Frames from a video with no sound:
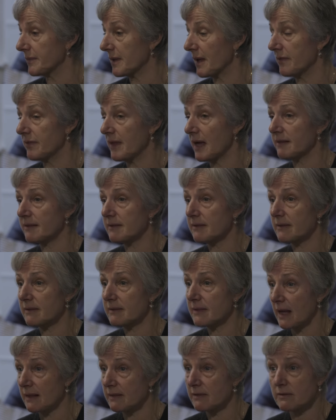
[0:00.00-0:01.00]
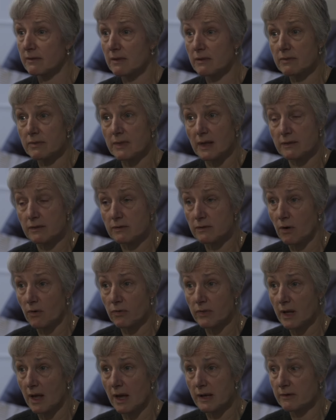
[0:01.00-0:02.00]
And that's
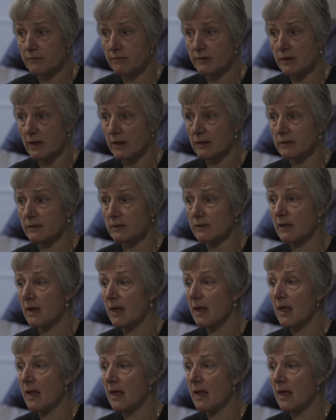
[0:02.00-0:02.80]
not the kind of results